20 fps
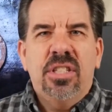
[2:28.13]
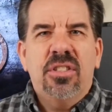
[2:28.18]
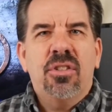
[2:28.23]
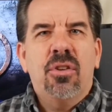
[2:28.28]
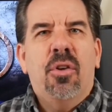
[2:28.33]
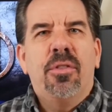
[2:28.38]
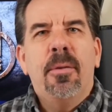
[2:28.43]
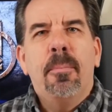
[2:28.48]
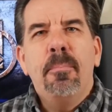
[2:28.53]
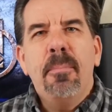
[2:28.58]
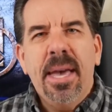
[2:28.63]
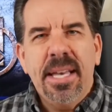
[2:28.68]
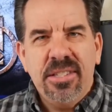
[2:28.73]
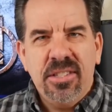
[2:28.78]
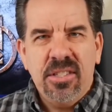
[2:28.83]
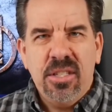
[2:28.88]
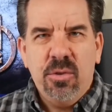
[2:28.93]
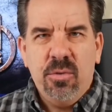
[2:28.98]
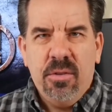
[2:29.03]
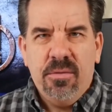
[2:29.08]
It's called the
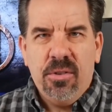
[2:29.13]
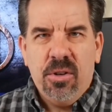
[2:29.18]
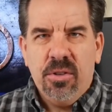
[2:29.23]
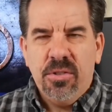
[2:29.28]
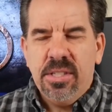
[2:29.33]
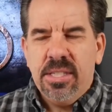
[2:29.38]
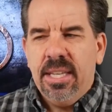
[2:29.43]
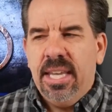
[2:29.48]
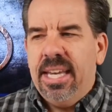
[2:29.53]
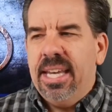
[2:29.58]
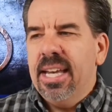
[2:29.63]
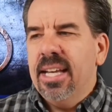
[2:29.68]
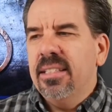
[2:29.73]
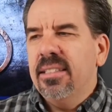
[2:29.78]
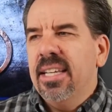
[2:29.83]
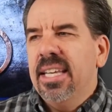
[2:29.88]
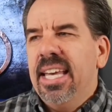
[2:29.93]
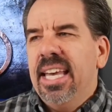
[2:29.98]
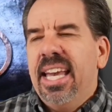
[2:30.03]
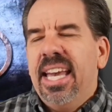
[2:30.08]
MEST universe.
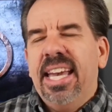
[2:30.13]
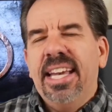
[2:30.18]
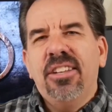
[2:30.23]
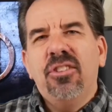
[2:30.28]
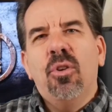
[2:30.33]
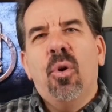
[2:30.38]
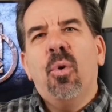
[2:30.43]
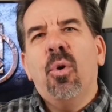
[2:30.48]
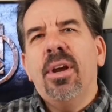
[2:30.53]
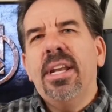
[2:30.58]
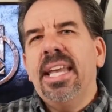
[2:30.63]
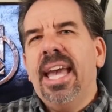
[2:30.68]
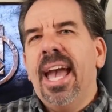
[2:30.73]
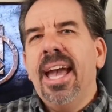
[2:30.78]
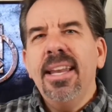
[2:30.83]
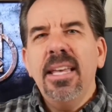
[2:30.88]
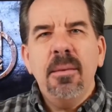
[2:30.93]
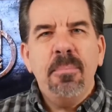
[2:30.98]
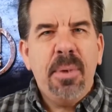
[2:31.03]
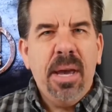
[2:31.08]
And ignoring
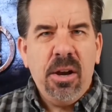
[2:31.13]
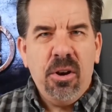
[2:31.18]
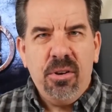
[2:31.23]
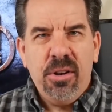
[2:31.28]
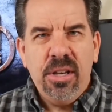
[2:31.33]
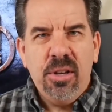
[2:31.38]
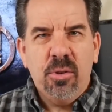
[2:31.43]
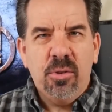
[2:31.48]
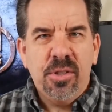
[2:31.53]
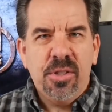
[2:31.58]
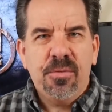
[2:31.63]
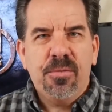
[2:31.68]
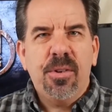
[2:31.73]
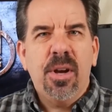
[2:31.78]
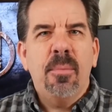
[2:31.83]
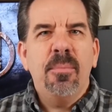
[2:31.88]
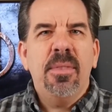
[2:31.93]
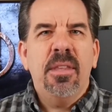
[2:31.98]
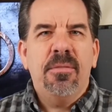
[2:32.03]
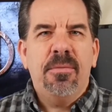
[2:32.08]
any barriers
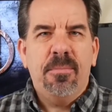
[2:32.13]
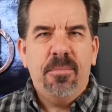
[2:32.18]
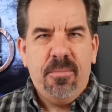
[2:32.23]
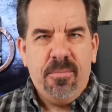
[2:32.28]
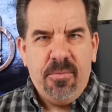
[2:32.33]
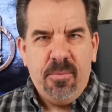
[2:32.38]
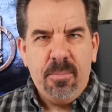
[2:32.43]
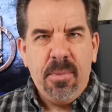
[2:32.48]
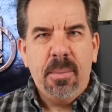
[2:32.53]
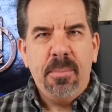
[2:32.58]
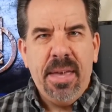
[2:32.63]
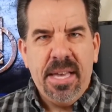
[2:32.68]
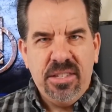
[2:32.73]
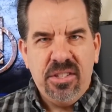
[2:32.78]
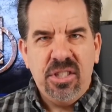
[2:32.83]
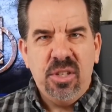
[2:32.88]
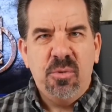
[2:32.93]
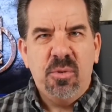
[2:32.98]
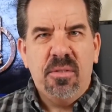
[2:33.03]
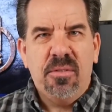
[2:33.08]
from the, the
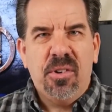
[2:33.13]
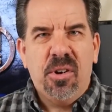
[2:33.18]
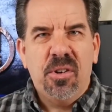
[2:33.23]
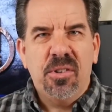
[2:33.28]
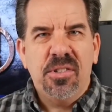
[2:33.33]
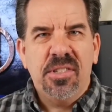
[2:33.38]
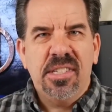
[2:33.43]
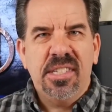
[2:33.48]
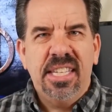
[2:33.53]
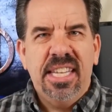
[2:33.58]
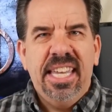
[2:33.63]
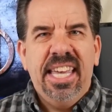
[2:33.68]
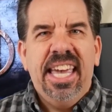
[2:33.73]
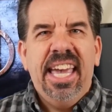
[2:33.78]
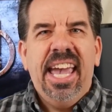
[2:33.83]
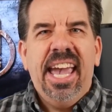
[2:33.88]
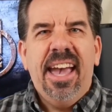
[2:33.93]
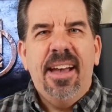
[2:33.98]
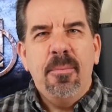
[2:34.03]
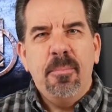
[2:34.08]
MEST universe
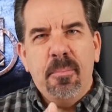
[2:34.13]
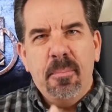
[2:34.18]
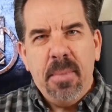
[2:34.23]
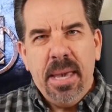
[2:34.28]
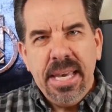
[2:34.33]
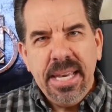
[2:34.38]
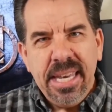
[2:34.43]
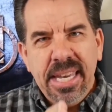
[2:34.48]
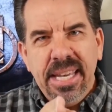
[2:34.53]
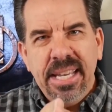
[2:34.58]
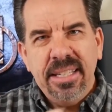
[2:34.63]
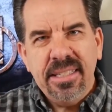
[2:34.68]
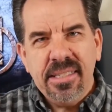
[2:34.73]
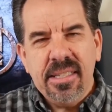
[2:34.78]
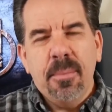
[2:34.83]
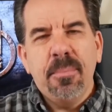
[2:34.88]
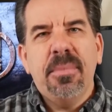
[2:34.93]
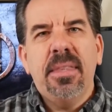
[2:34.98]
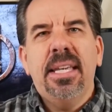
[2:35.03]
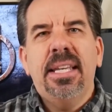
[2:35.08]
and making
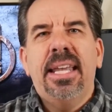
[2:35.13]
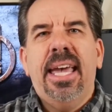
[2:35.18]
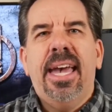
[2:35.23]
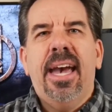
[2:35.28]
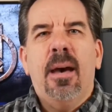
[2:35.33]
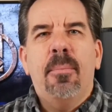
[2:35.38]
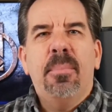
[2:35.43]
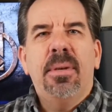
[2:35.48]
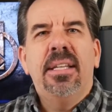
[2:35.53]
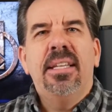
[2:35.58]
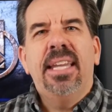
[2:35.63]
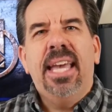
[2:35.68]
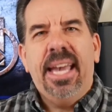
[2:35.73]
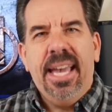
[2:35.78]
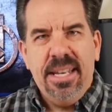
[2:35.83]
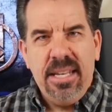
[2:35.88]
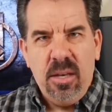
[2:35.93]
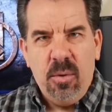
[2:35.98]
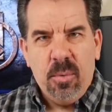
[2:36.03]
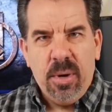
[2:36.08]
something happen
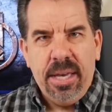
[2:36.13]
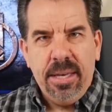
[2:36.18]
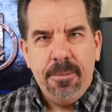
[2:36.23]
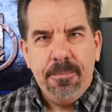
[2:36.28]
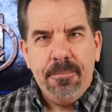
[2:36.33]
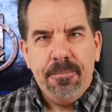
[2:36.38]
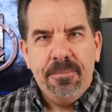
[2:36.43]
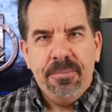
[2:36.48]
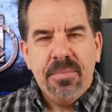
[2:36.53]
anyway.